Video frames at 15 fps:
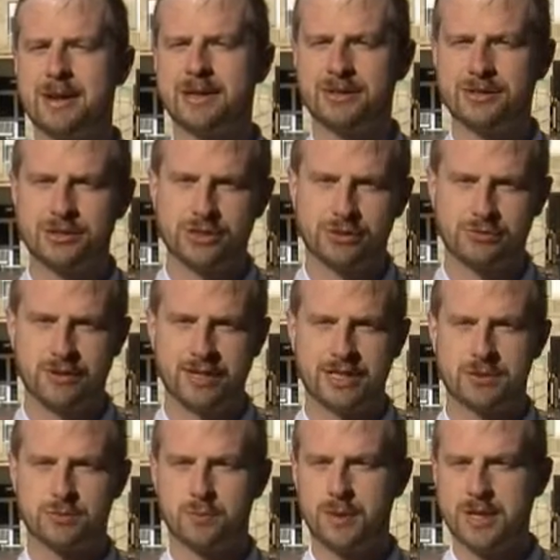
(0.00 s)
the man on the
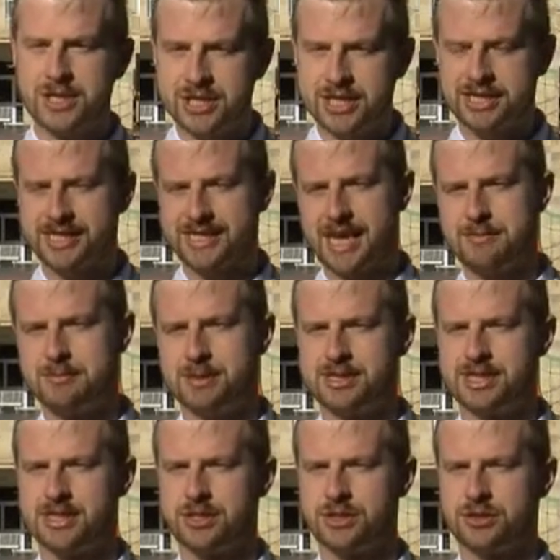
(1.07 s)
streets which
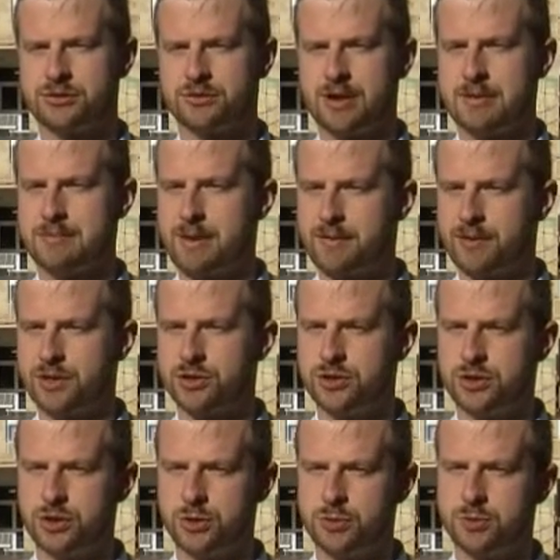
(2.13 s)
entertainment industry
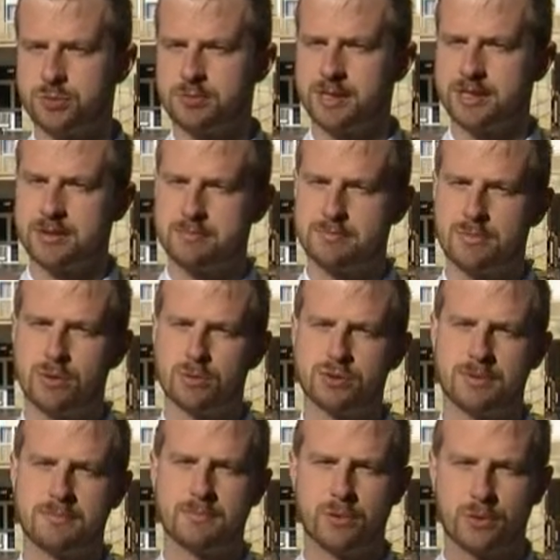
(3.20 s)
American Jews played the
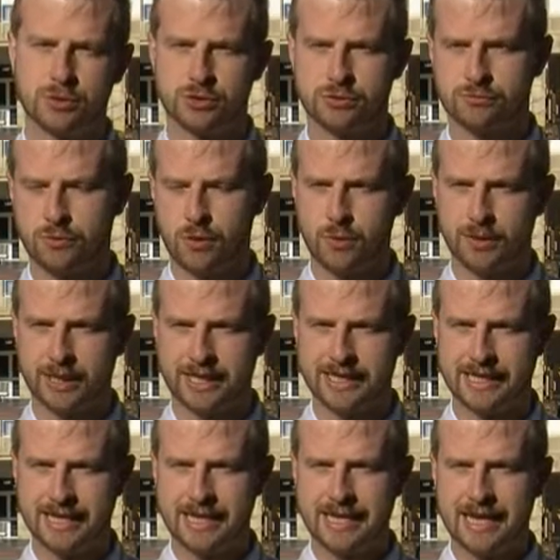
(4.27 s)
most important role
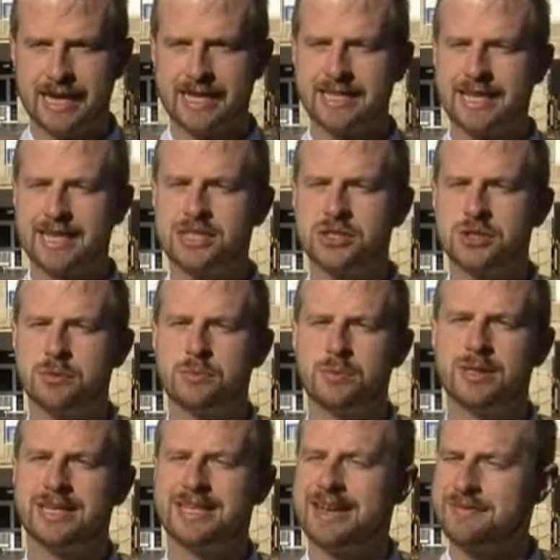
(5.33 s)
in, and the answer
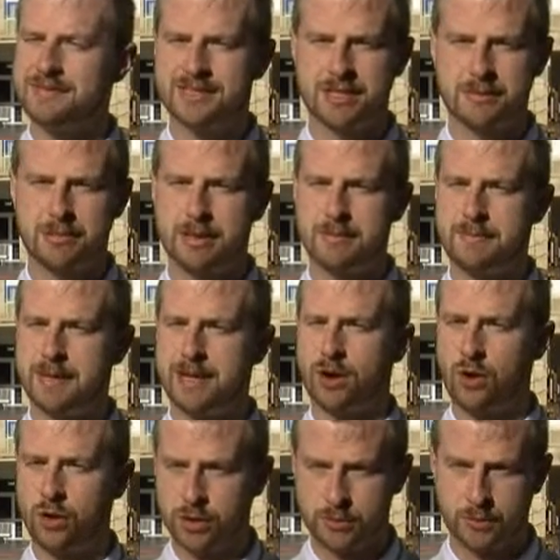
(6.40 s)
will inevitably be
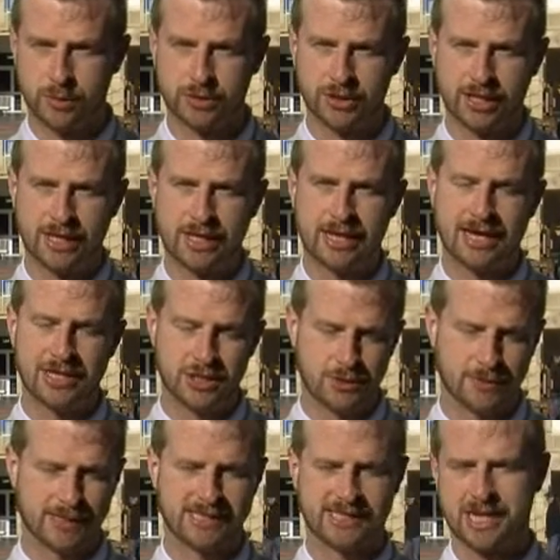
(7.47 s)
Hollywood
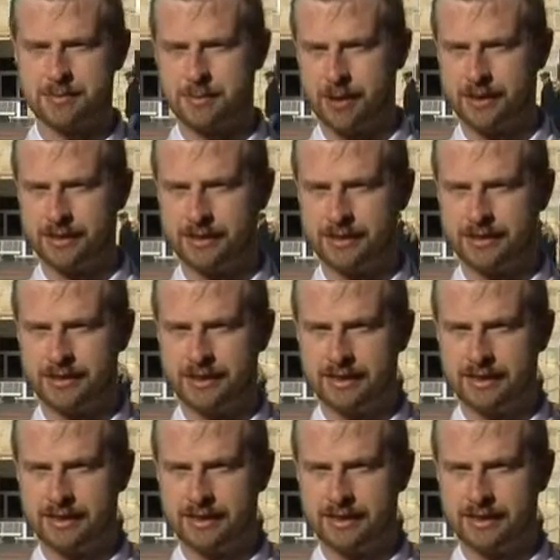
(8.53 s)
and US cinema.